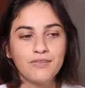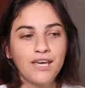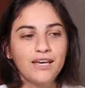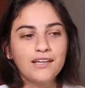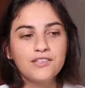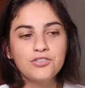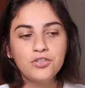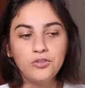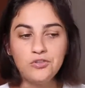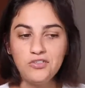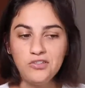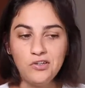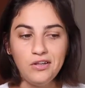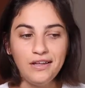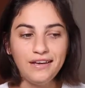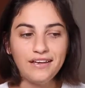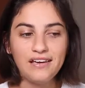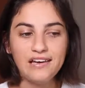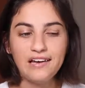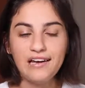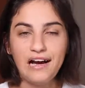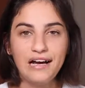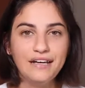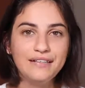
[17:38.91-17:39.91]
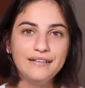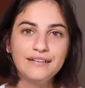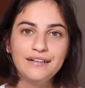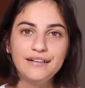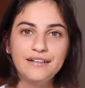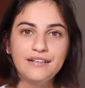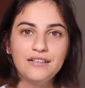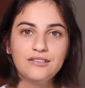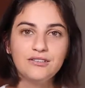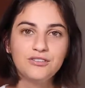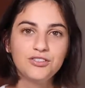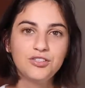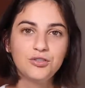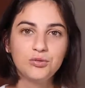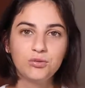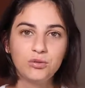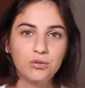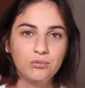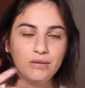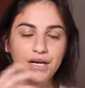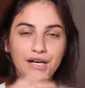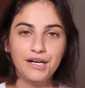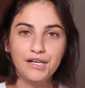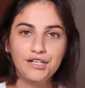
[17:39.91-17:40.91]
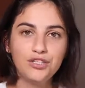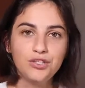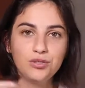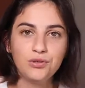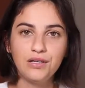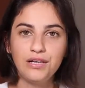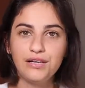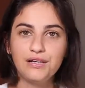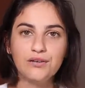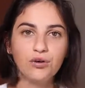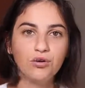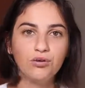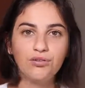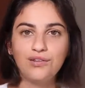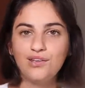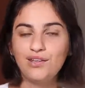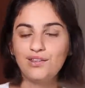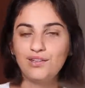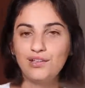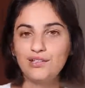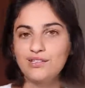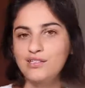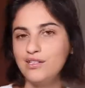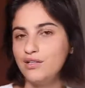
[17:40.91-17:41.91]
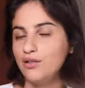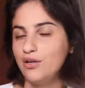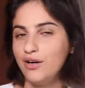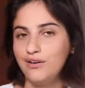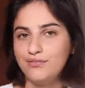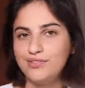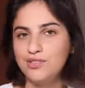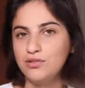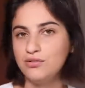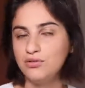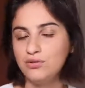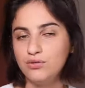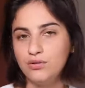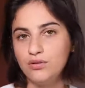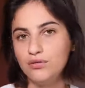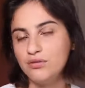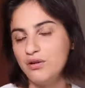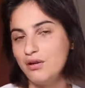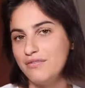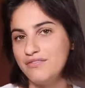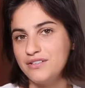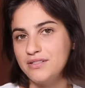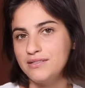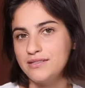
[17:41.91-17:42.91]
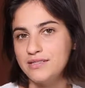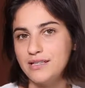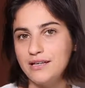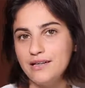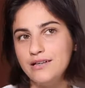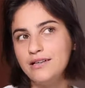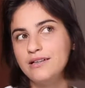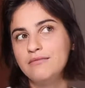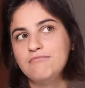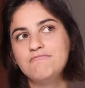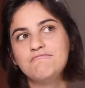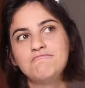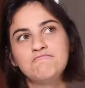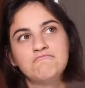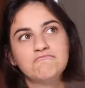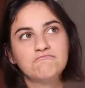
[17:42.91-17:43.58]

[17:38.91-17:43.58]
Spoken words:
It's also like a guideline to remind you like all the things that you have to do of a design.